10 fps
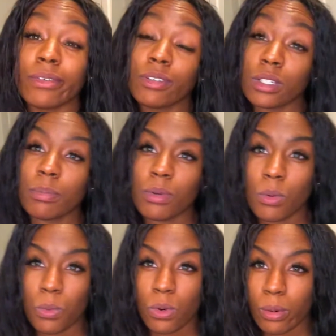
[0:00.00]
I'm gonna fill up
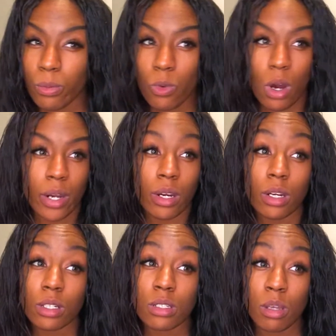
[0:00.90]
with warm
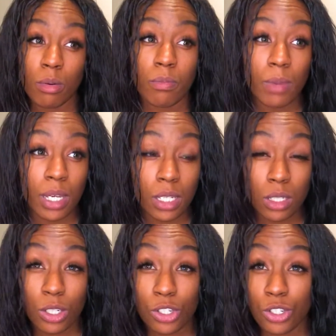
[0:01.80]
water, some of my
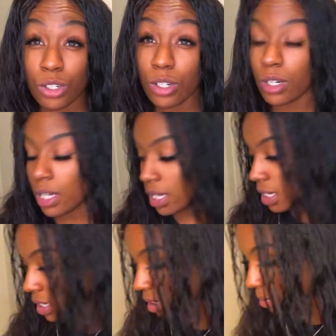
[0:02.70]
conditioner,
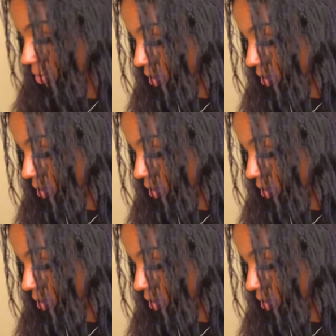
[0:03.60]
and